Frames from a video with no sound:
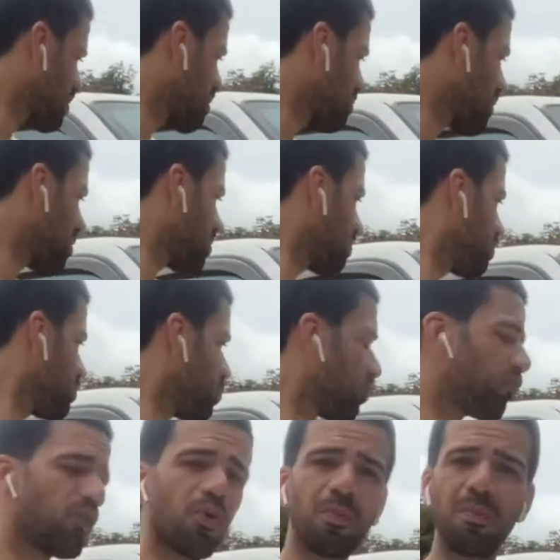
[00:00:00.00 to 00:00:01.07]
come out a
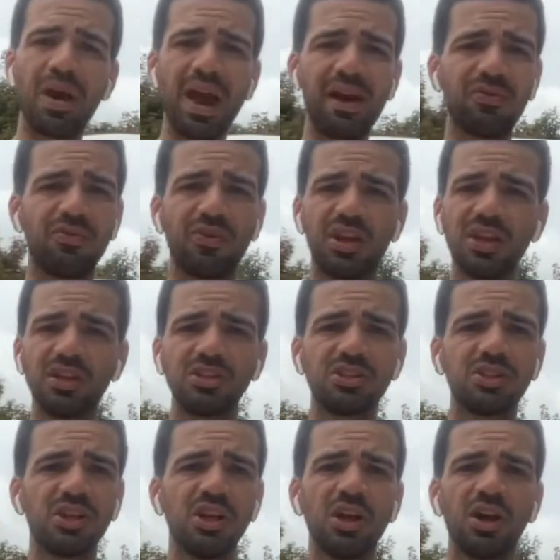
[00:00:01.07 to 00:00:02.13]
beautiful matte
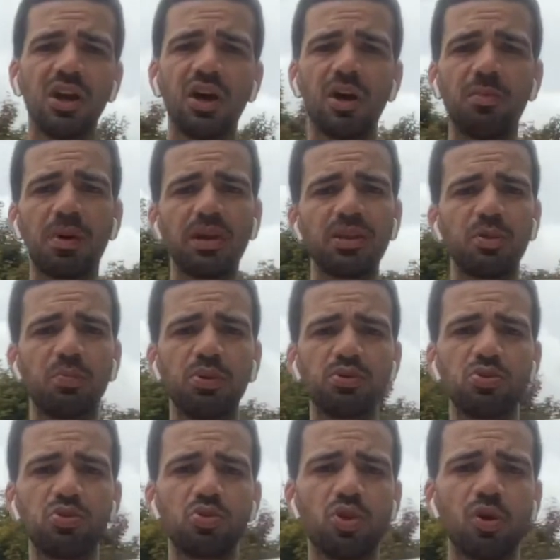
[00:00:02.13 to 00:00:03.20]
finish. I did put
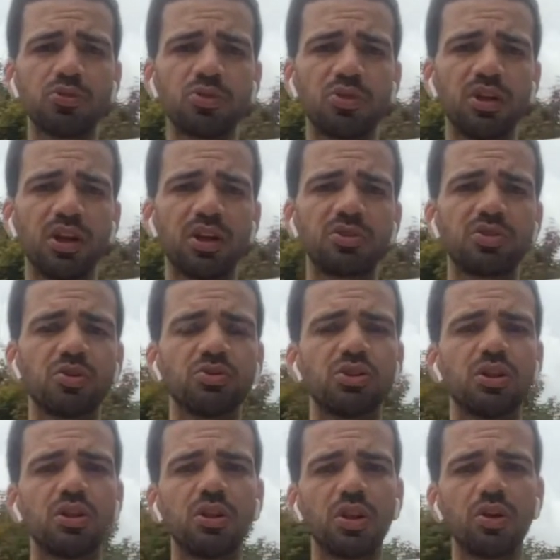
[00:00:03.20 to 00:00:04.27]
2 coats on there, so it's
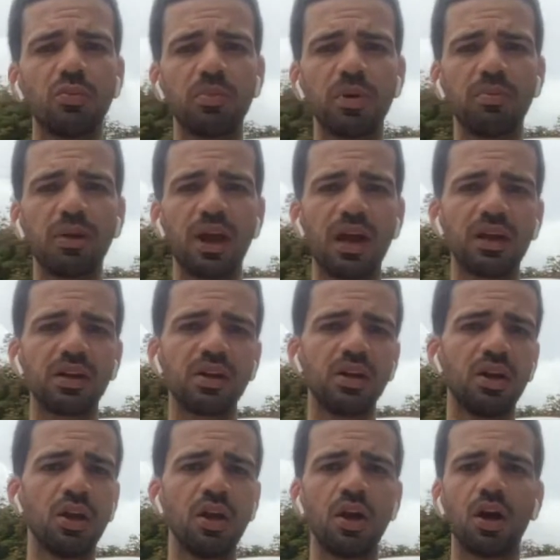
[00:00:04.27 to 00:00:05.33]
a little bit blacker.
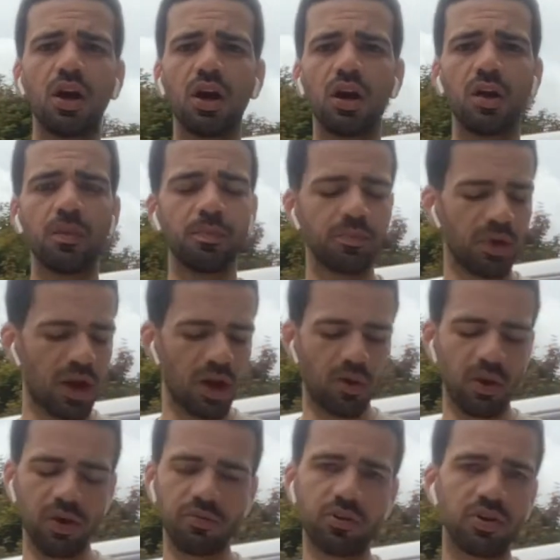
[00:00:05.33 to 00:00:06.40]

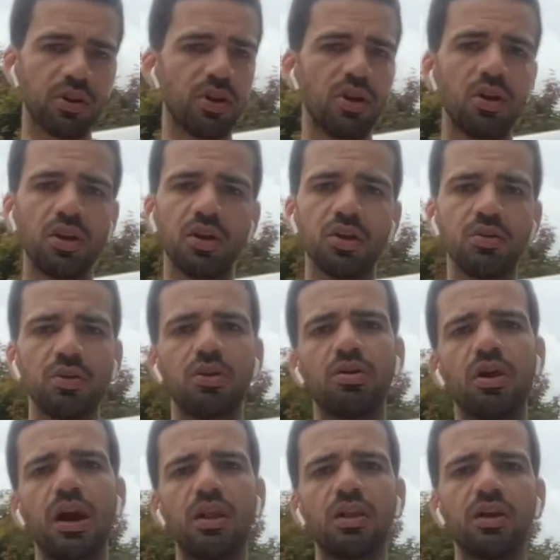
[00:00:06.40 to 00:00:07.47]
However,
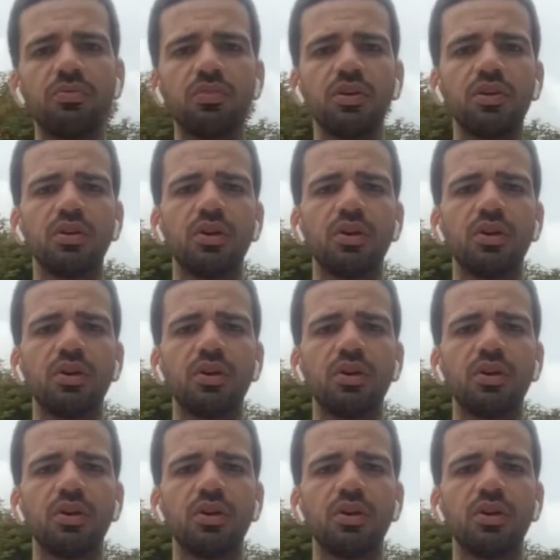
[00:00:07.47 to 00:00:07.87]
I love it.